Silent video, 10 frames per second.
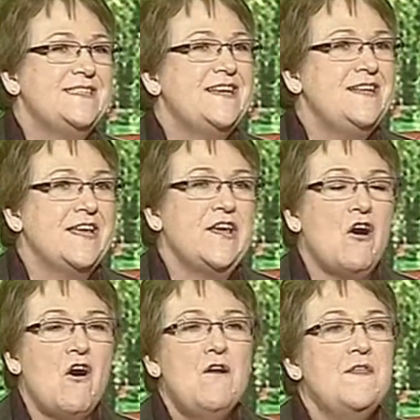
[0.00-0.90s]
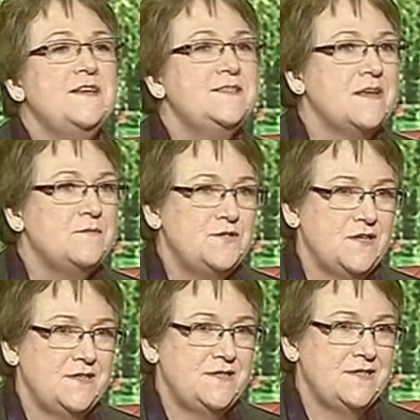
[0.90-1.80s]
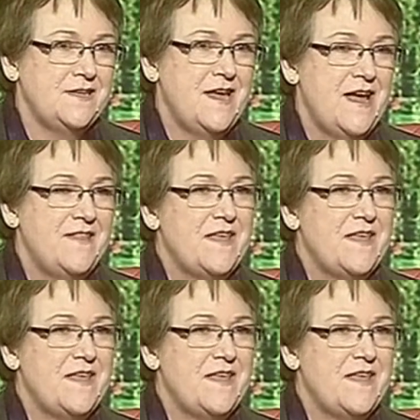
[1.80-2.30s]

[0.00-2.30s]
Suddenly, all the assumptions